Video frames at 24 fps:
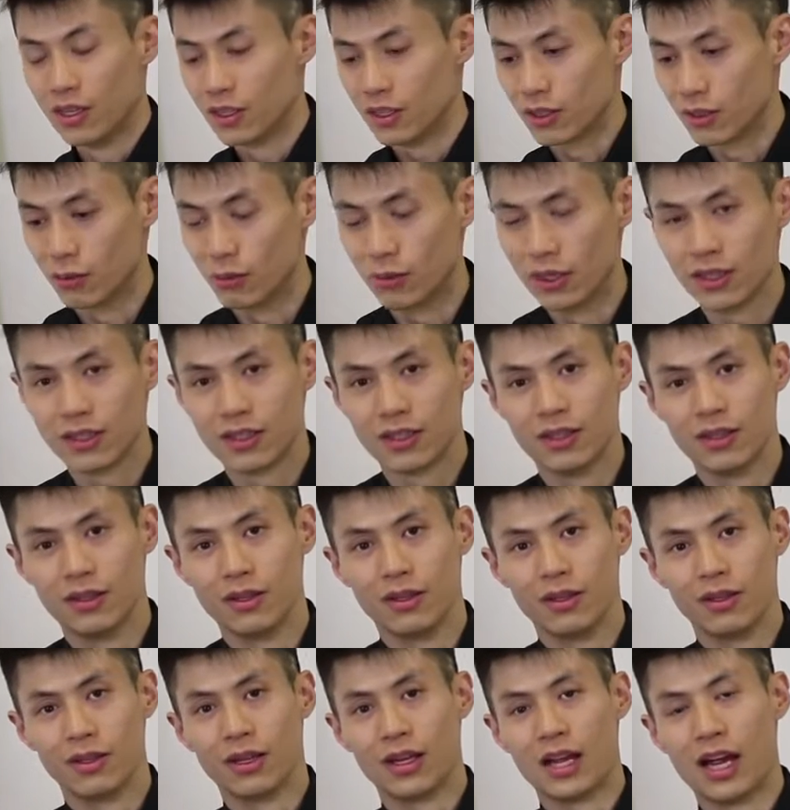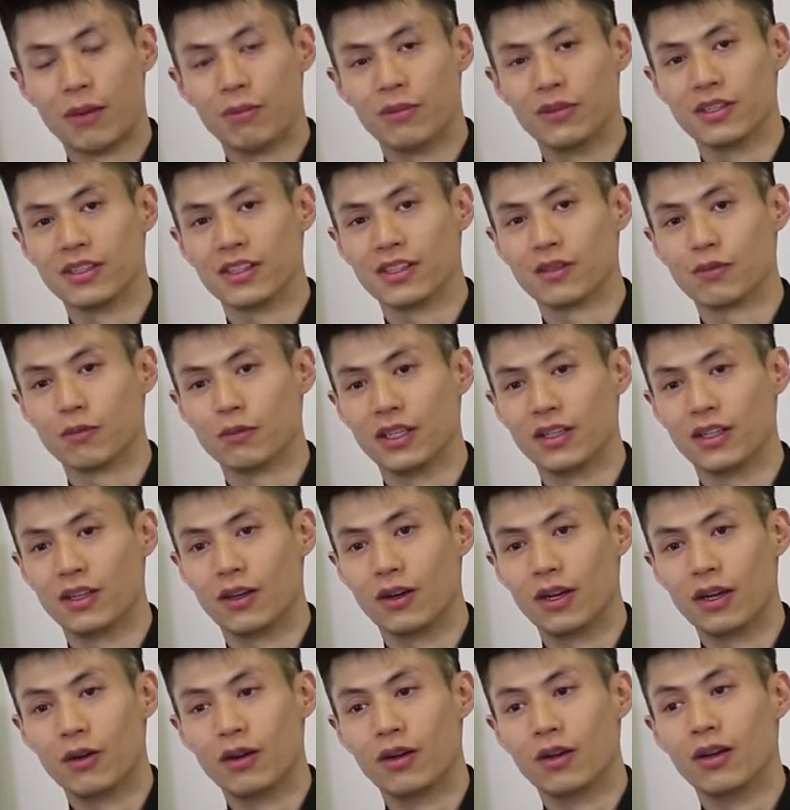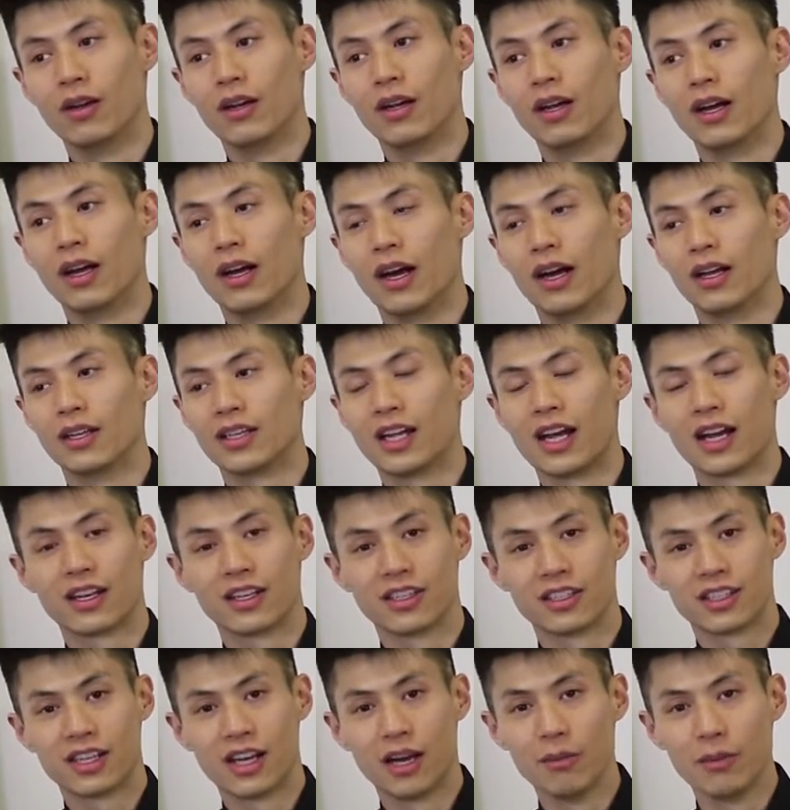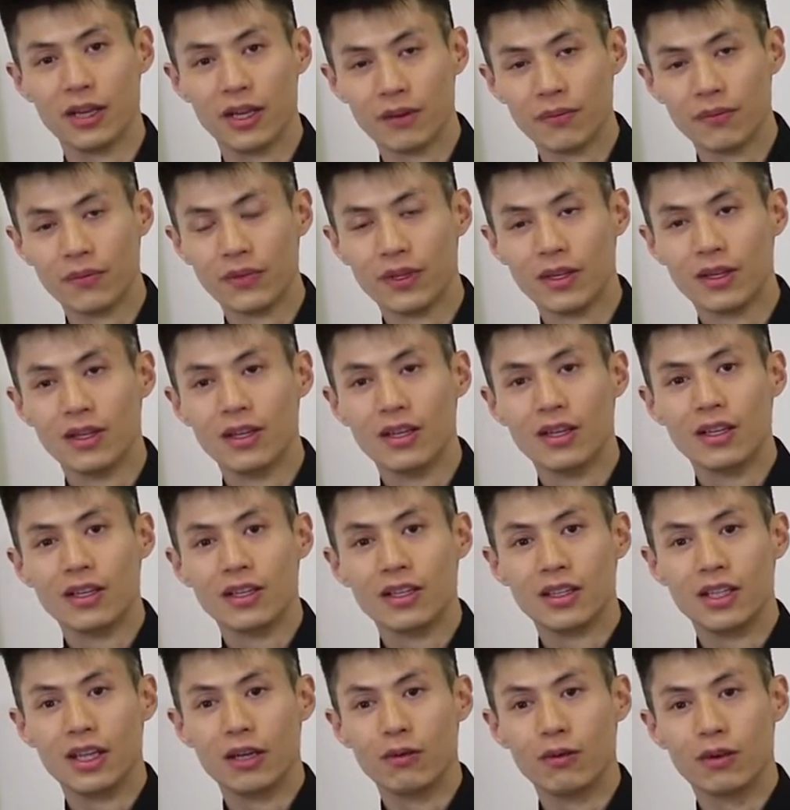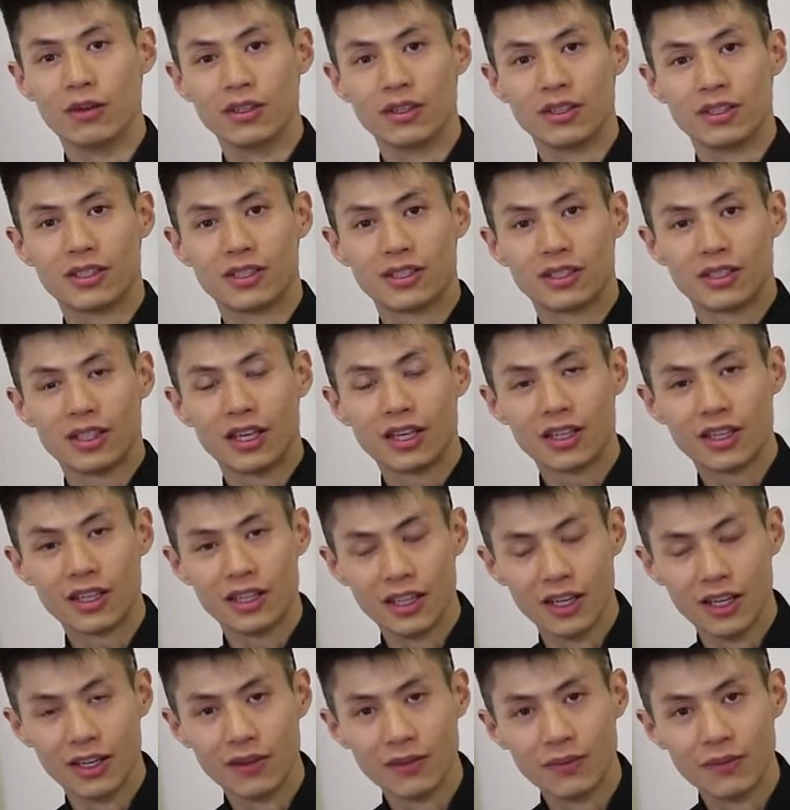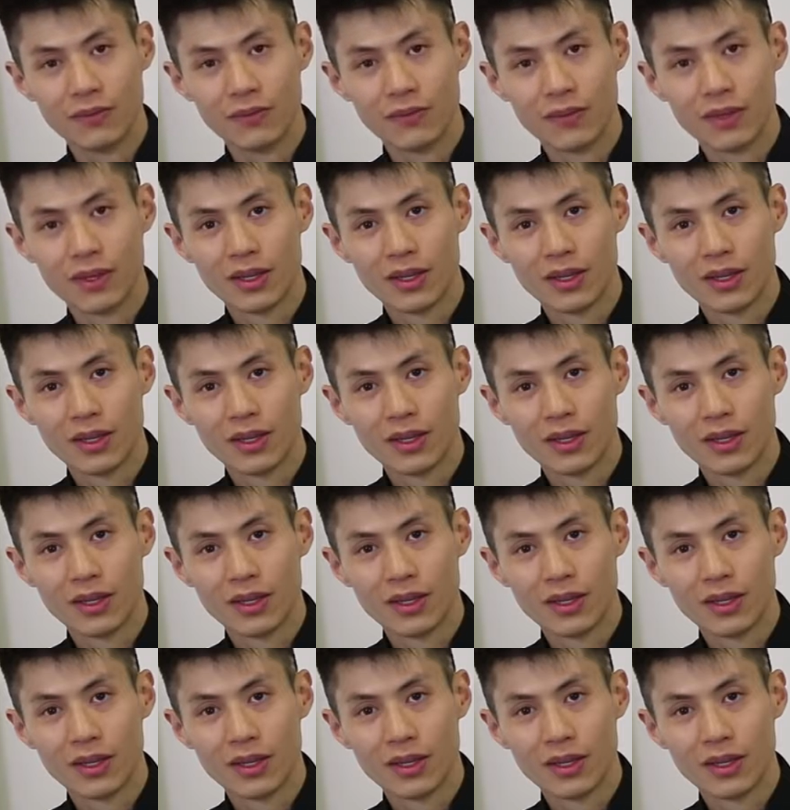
So what happens is when the attack is coming, they will suck it in